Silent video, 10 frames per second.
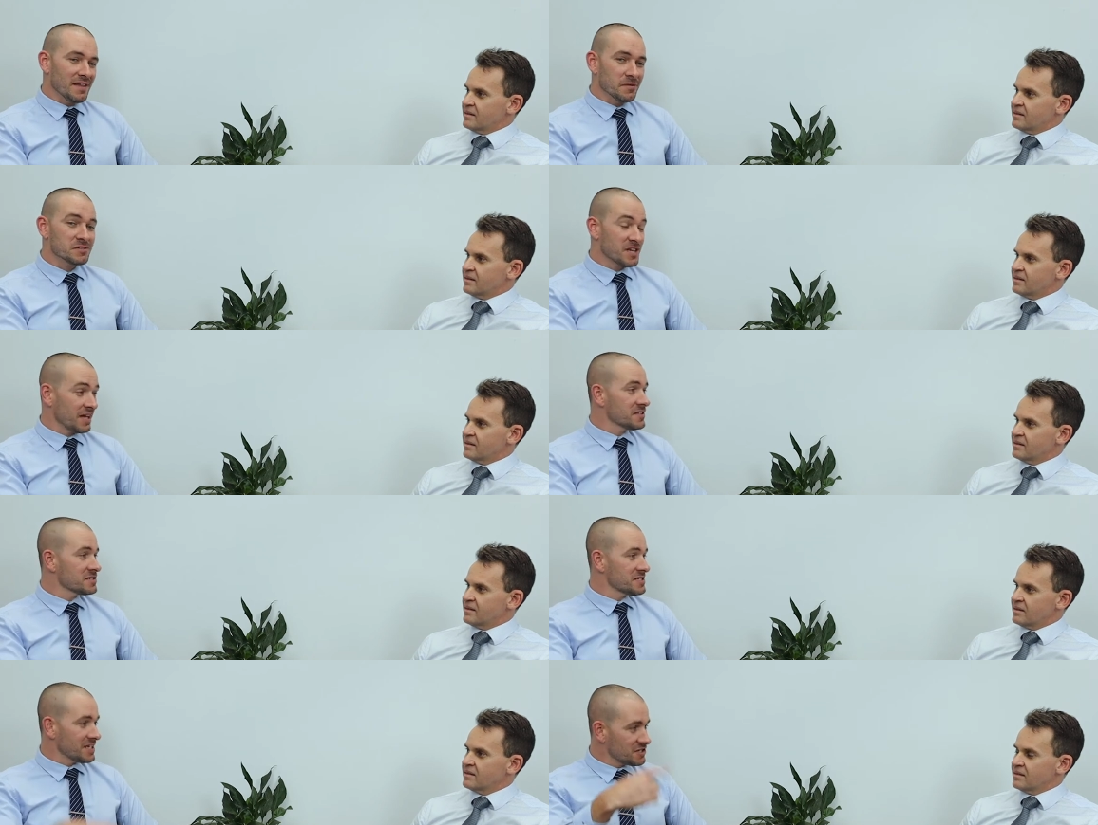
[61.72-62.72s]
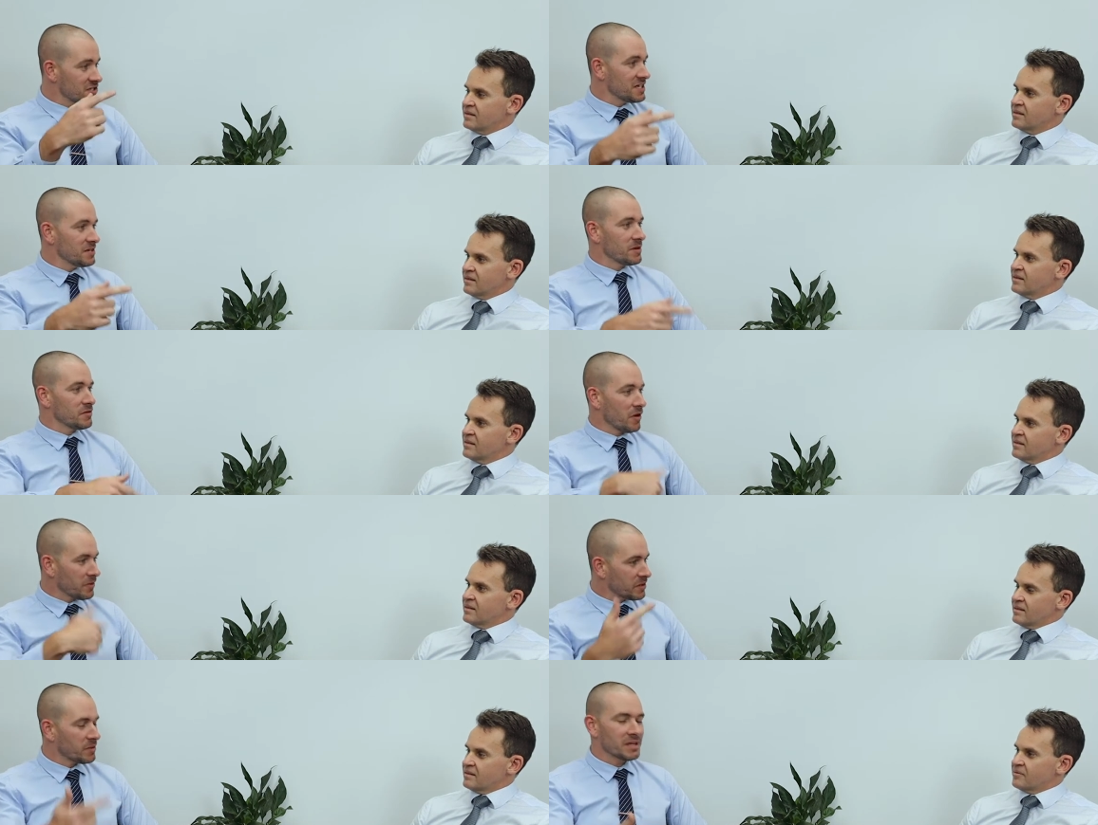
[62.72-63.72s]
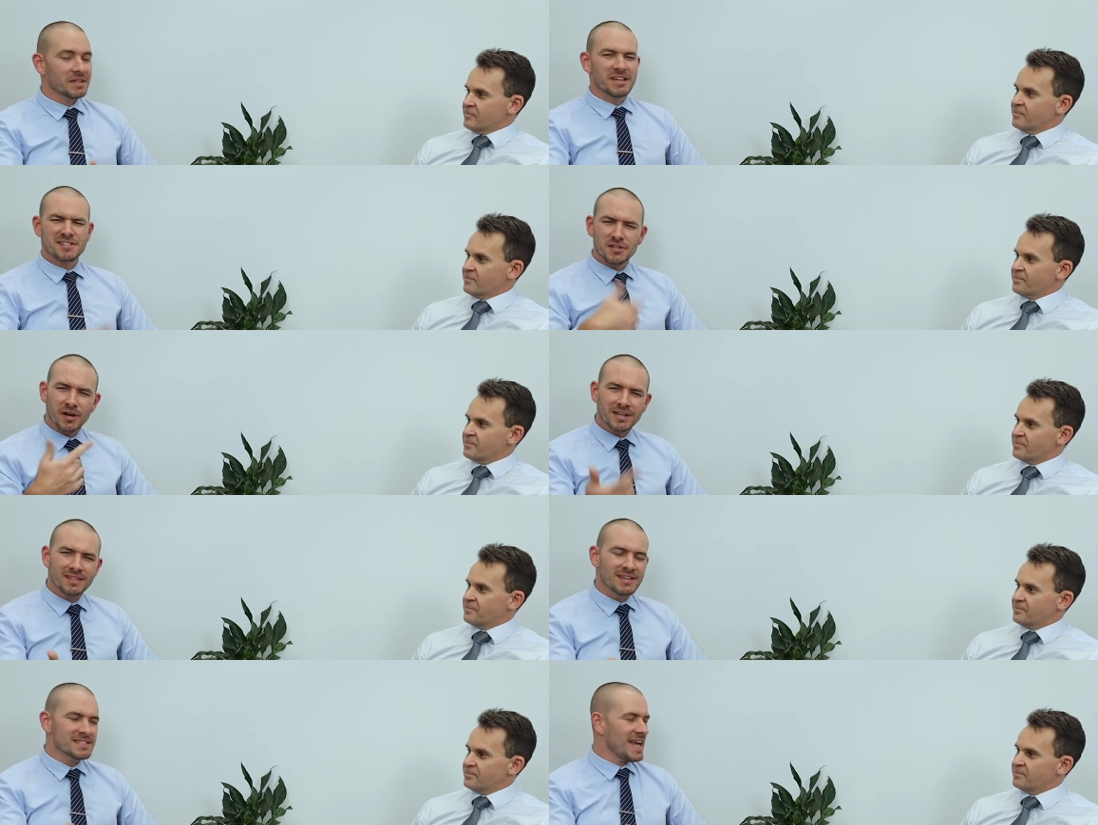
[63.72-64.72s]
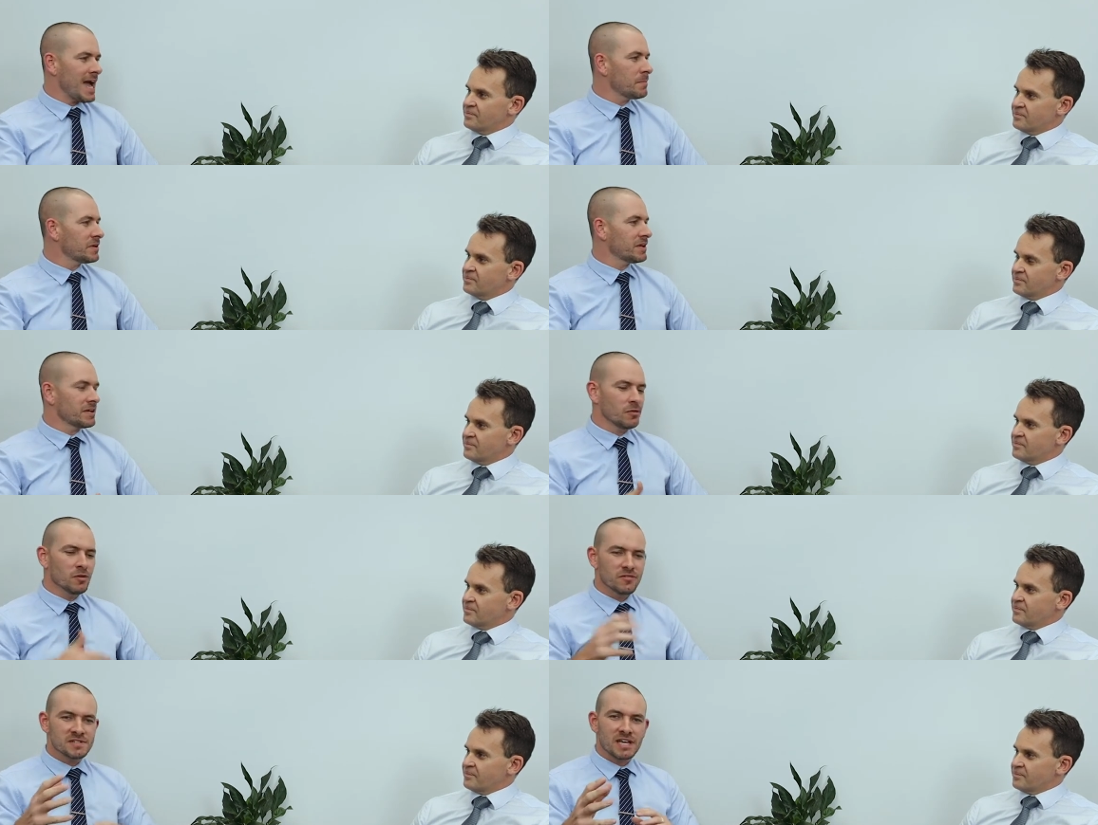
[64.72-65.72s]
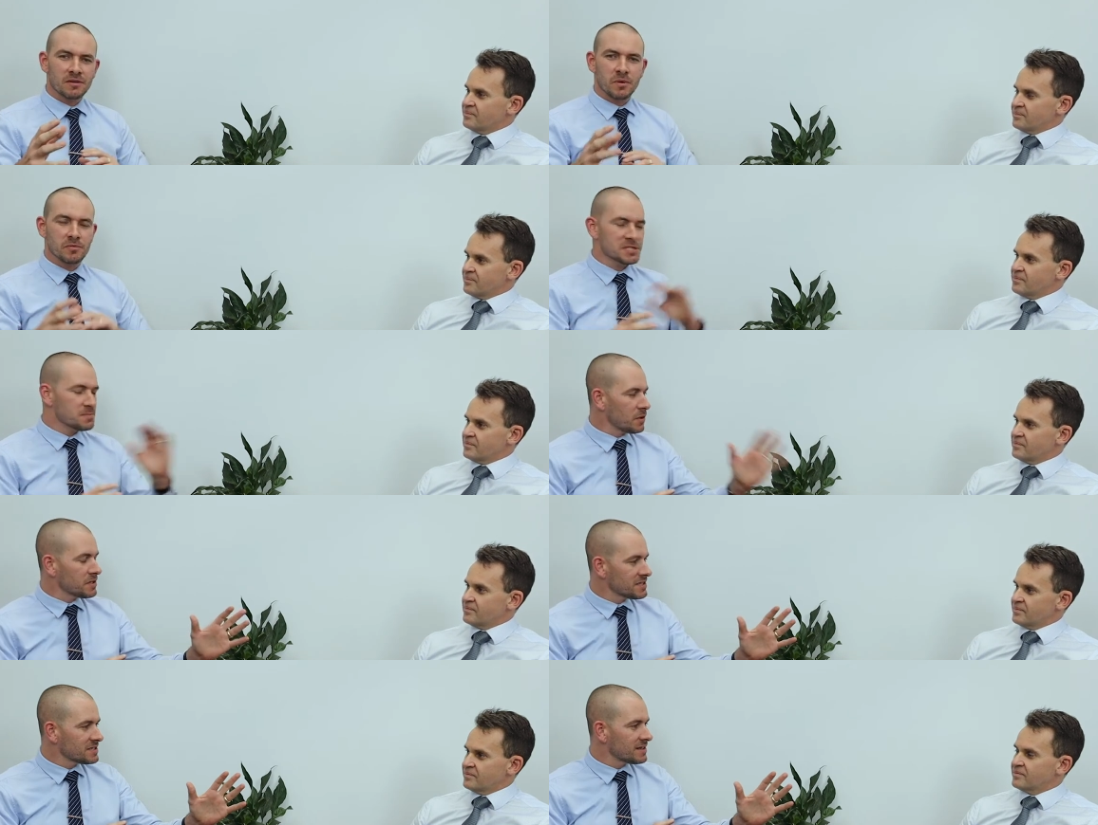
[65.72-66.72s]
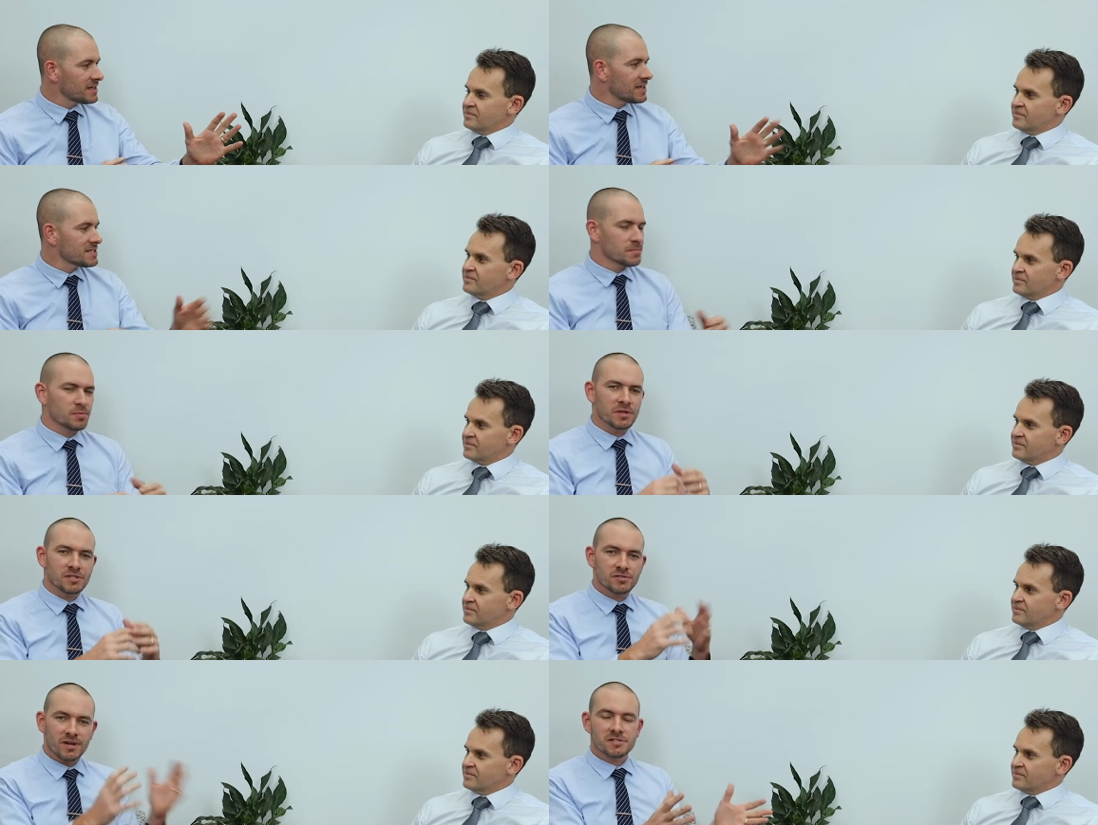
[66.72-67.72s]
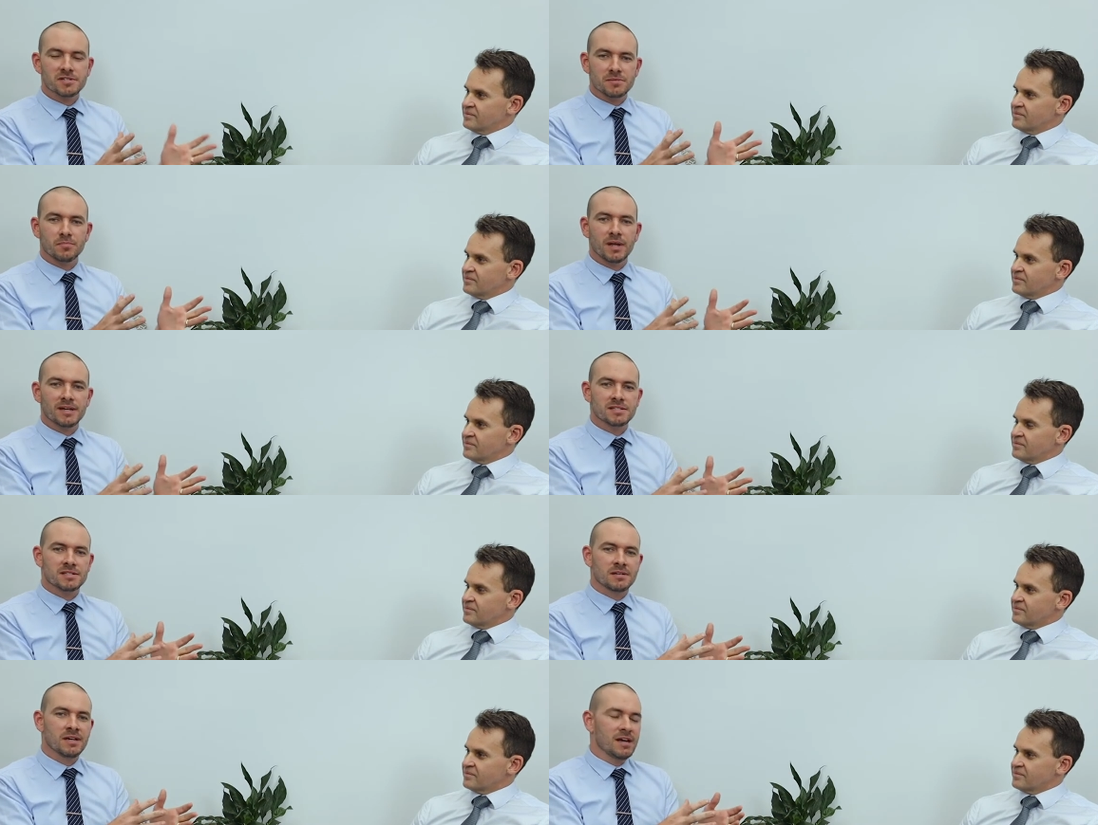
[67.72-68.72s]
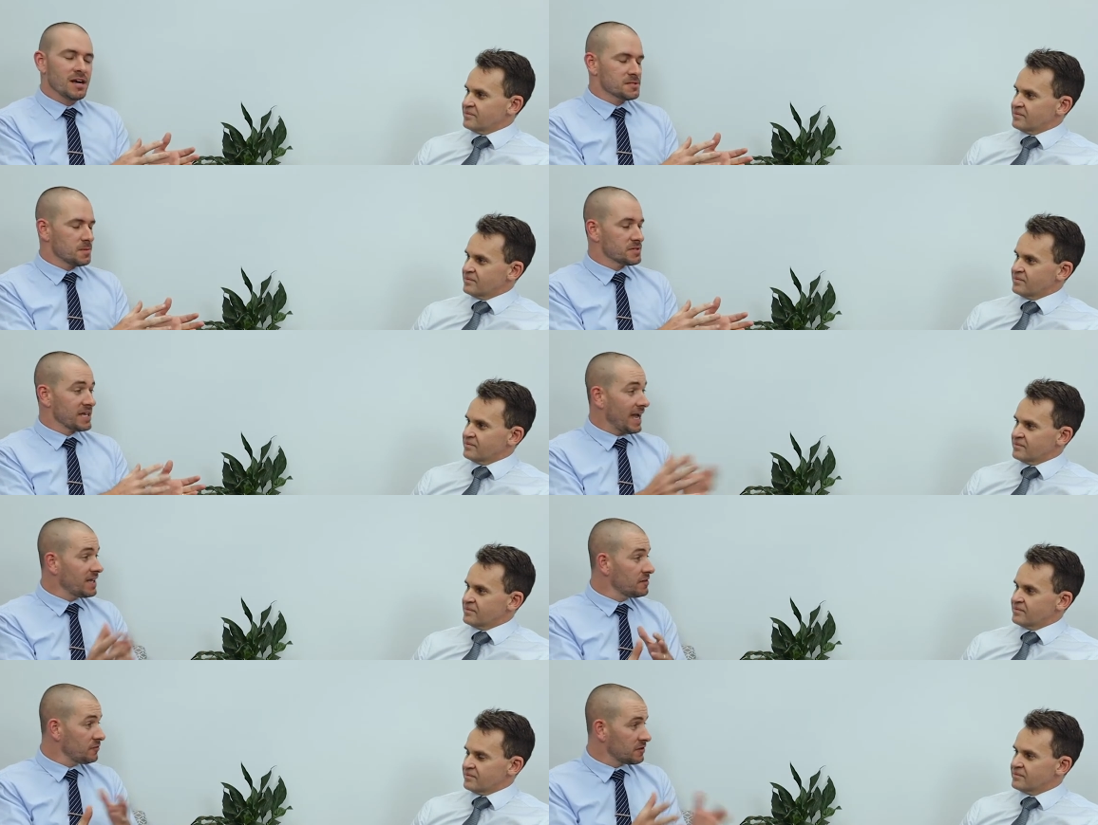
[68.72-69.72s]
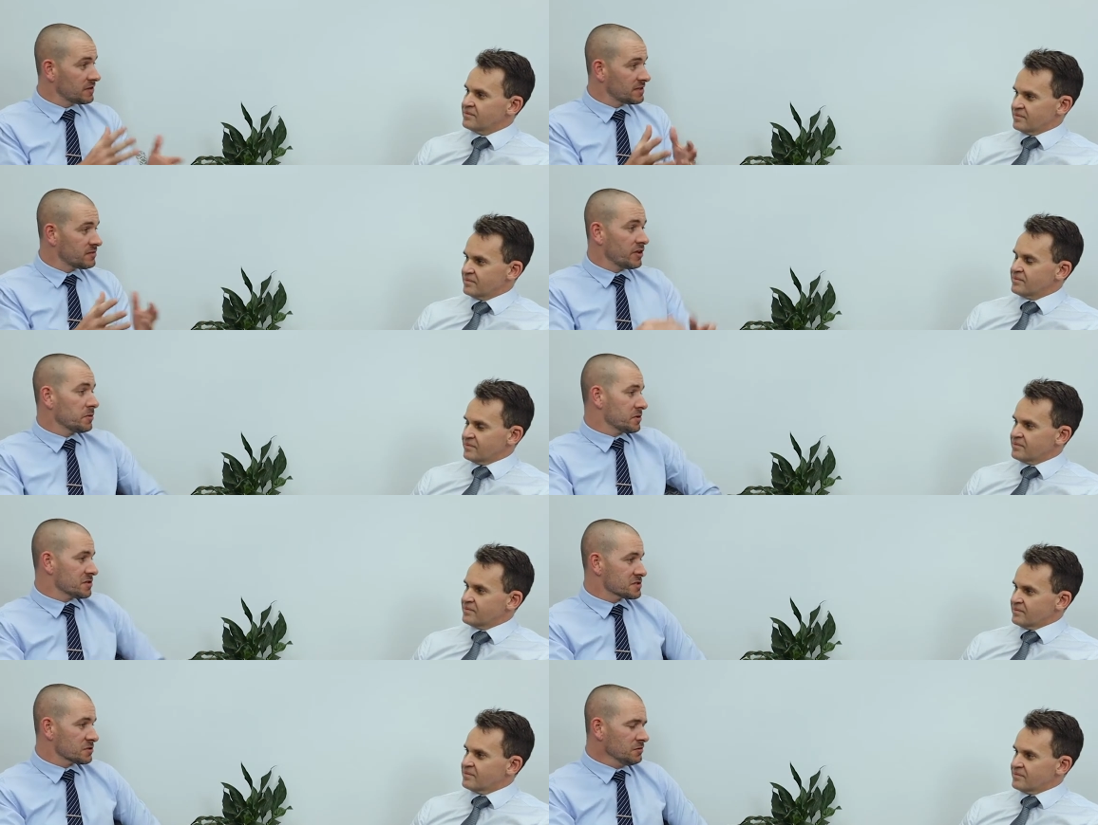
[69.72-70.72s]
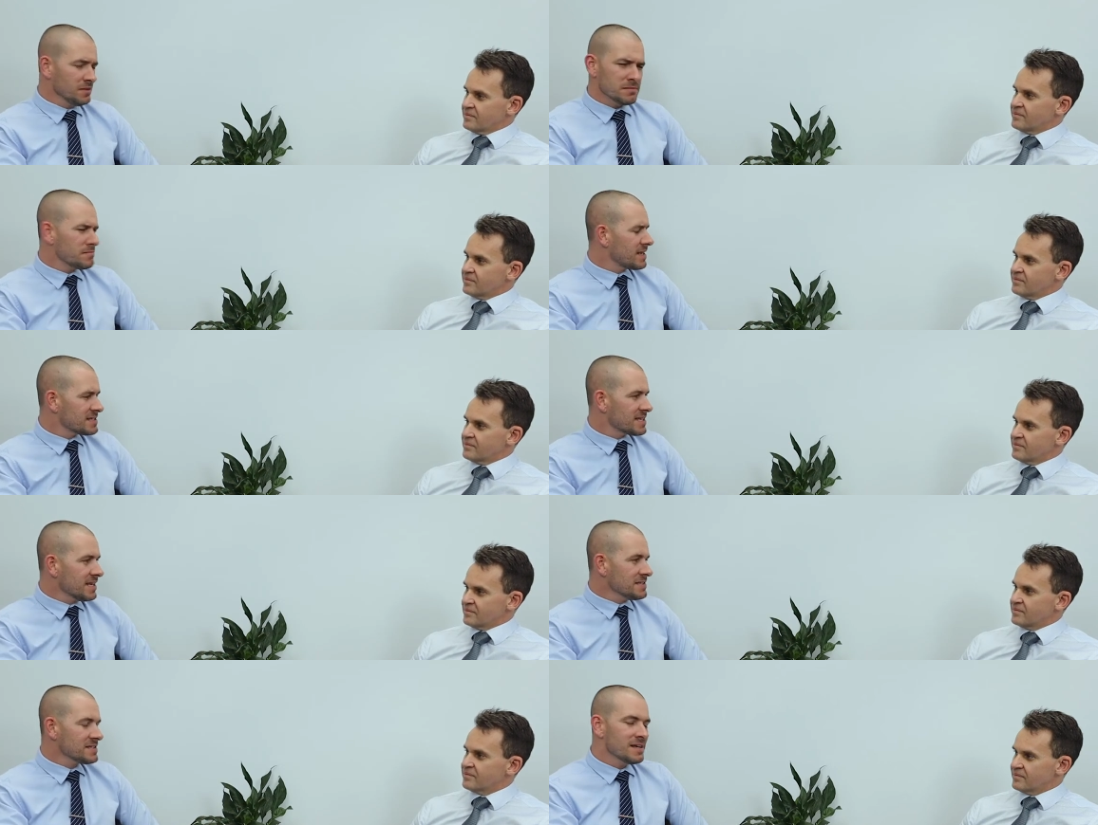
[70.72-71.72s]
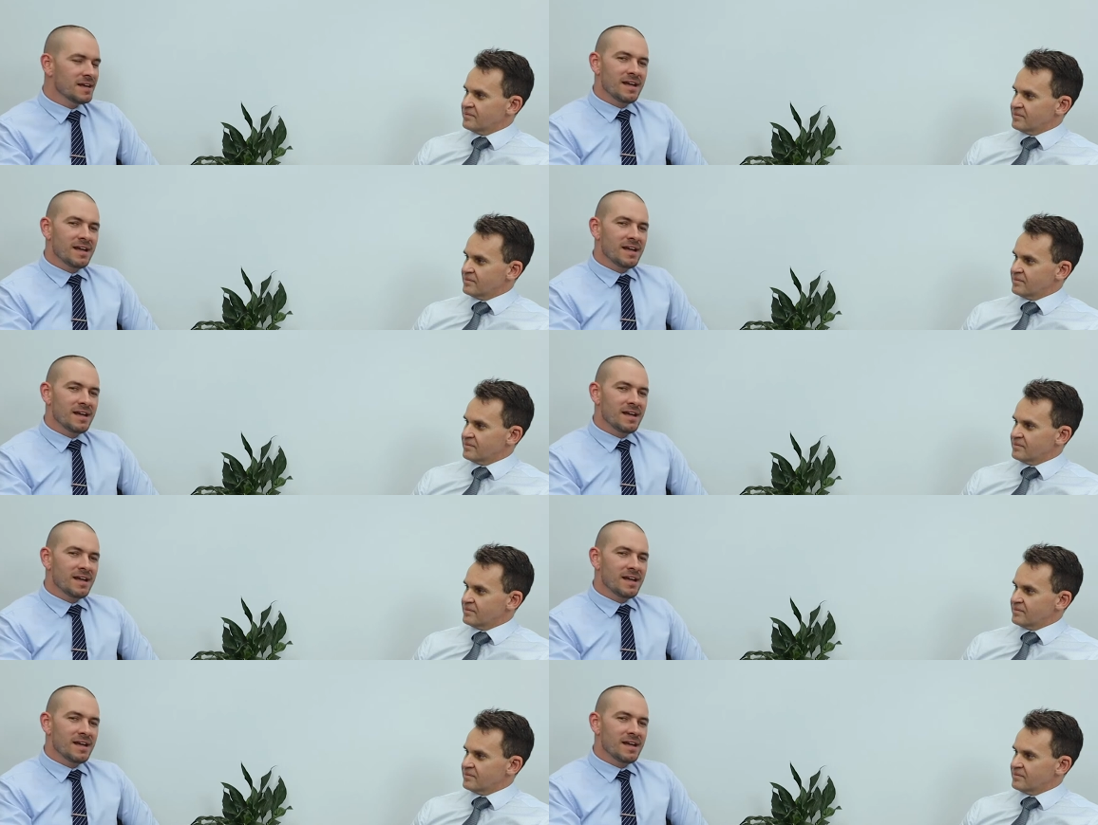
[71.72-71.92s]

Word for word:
Speaker 1: and there were challenges each year. We're growing quickly, exciting things are happening, and all of a sudden we're responding to things and putting structures in place to, I suppose, cater for the development of the school. Made sense.